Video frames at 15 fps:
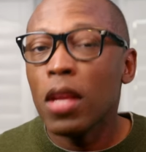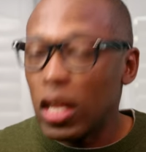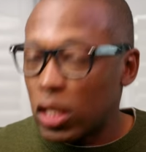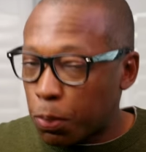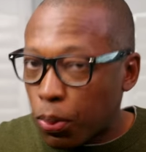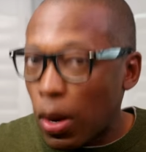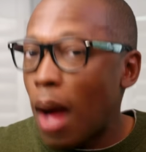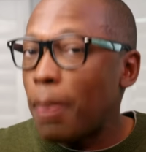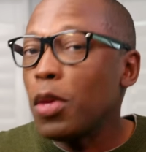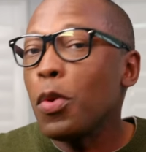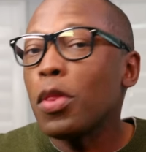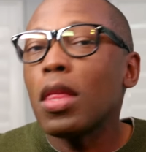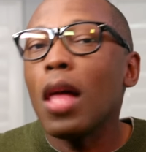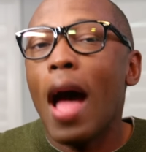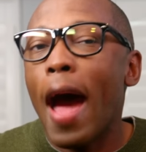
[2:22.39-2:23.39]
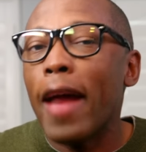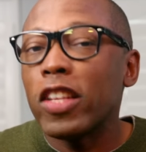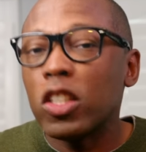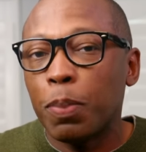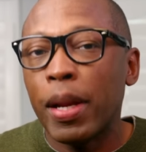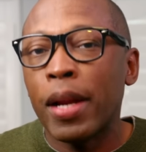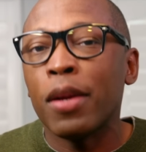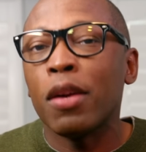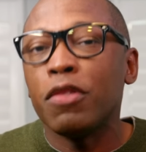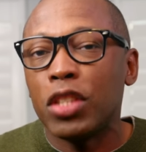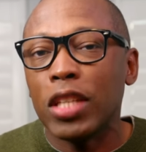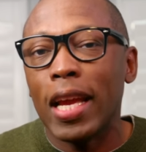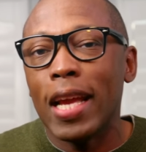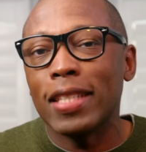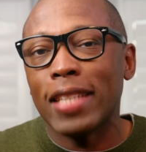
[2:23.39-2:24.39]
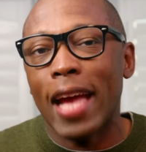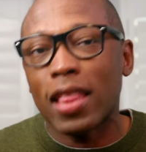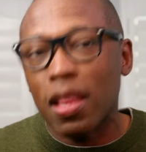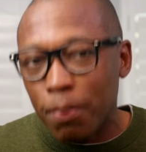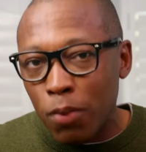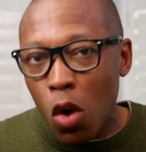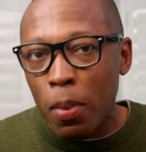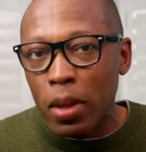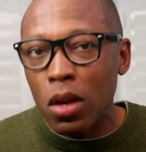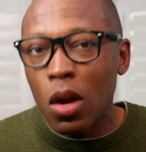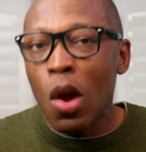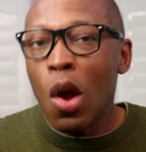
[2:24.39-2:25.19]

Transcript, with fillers: it's probably with the hottest pair of J's at the moment